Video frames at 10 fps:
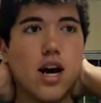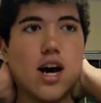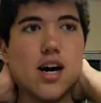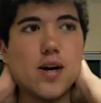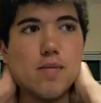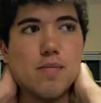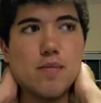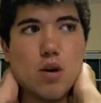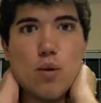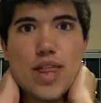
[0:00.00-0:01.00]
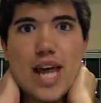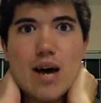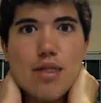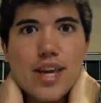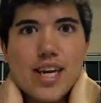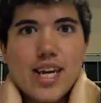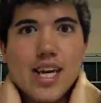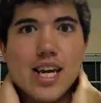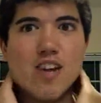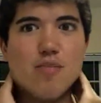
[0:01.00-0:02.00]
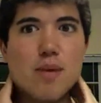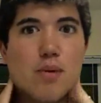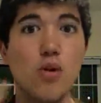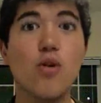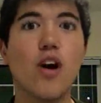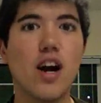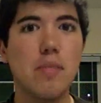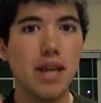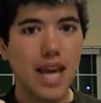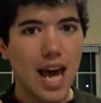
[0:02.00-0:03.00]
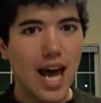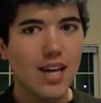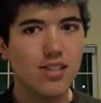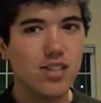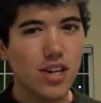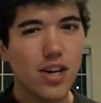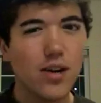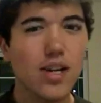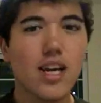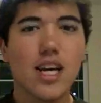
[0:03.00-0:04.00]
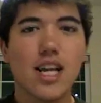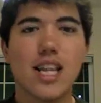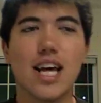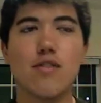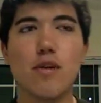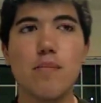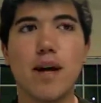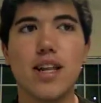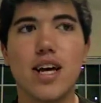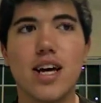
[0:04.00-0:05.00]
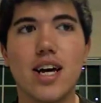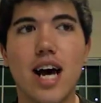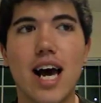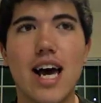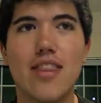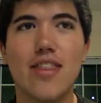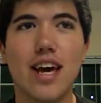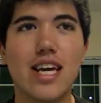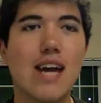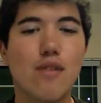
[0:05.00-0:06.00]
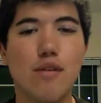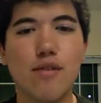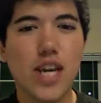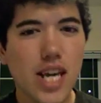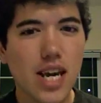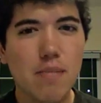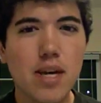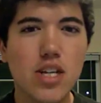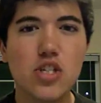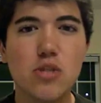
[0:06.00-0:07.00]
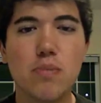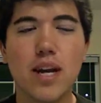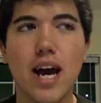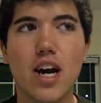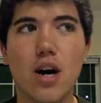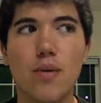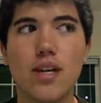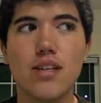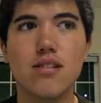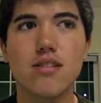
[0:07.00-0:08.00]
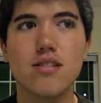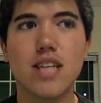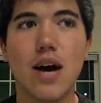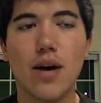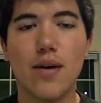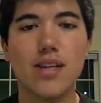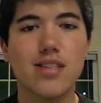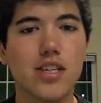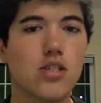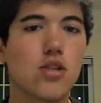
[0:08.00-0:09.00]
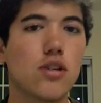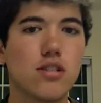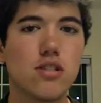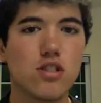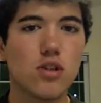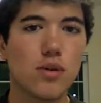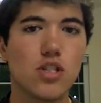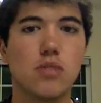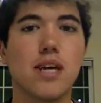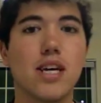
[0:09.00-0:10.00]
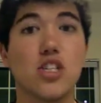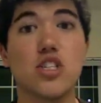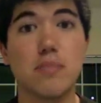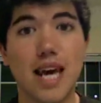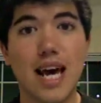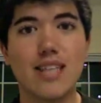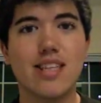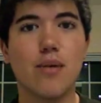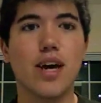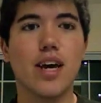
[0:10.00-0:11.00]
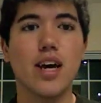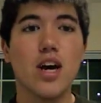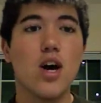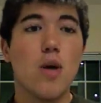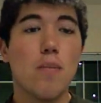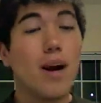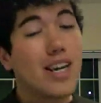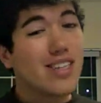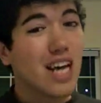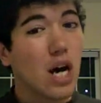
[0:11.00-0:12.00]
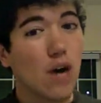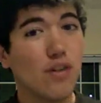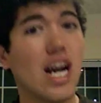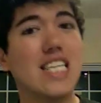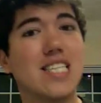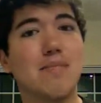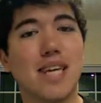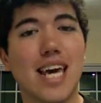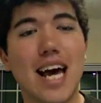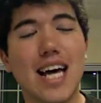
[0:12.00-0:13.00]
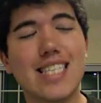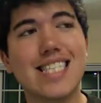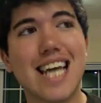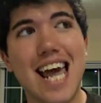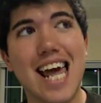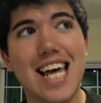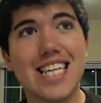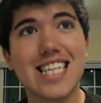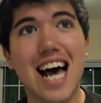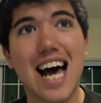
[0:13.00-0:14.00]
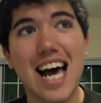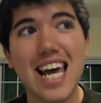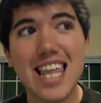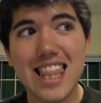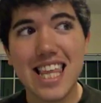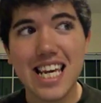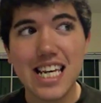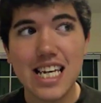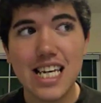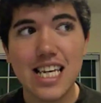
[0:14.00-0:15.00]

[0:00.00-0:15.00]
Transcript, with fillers: um, without thinking of people who'd already been cast, you know? Like for Bella, I had like kind of a vague image, but I always, now I always see her as Kristen Stewart just because she's been cast that way. Marcus, however, hasn't been cast, and I think